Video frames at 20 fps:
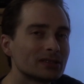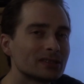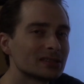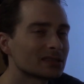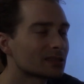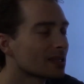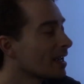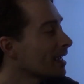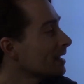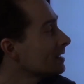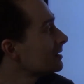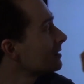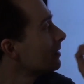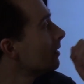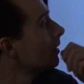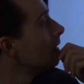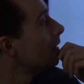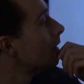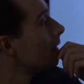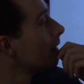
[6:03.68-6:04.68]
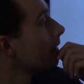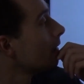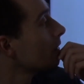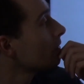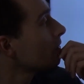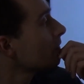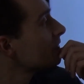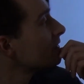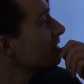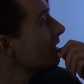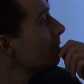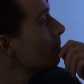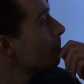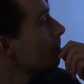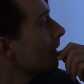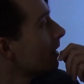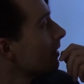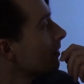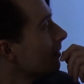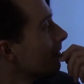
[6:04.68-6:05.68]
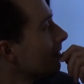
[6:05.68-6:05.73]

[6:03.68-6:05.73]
in this case, a lot of them